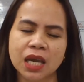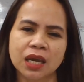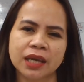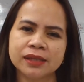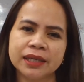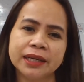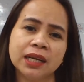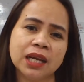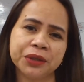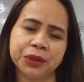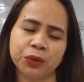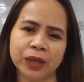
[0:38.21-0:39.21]
is there
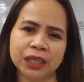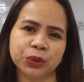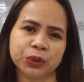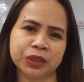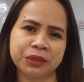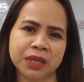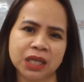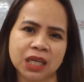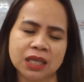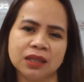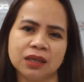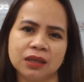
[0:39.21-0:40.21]
another way to
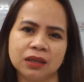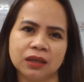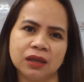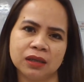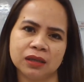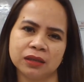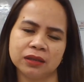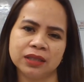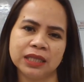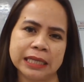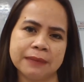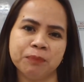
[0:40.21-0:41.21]
terminate
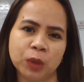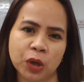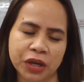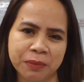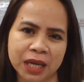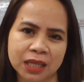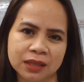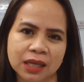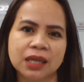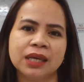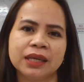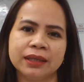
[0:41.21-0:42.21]
the employment?
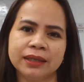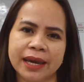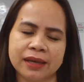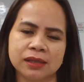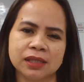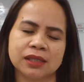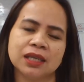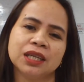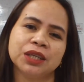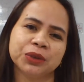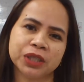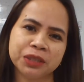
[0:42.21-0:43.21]
Yes,
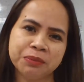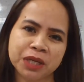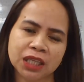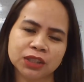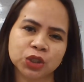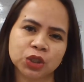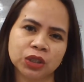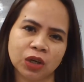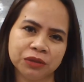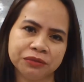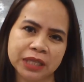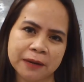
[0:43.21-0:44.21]
termination
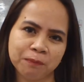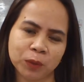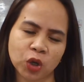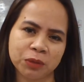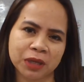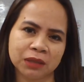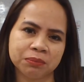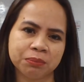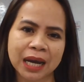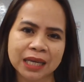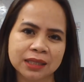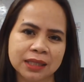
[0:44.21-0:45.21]
of the employment
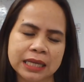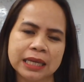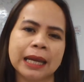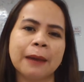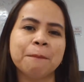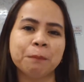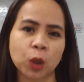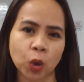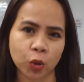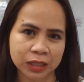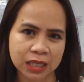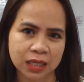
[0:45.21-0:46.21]
by the
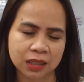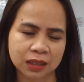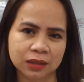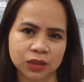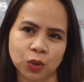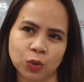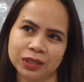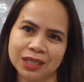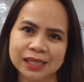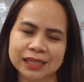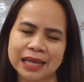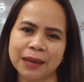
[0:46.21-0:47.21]
employee. So,
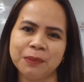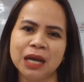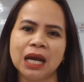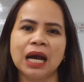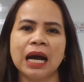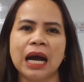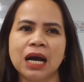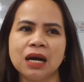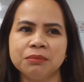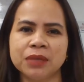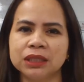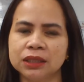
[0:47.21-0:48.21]
this time,
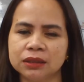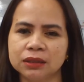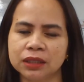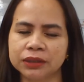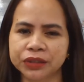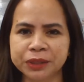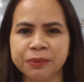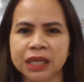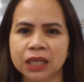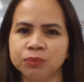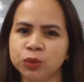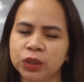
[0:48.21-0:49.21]
ang
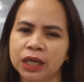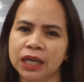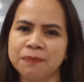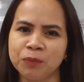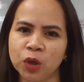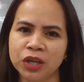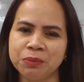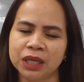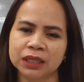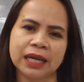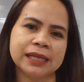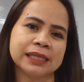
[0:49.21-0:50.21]
mag-terminate po ng
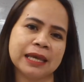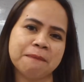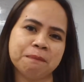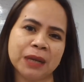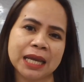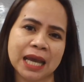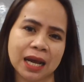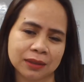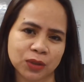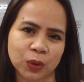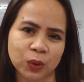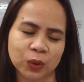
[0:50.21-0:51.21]
employment ay si
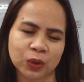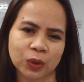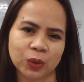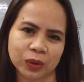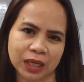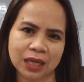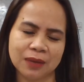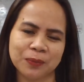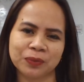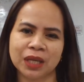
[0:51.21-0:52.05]
empleyado. Okay?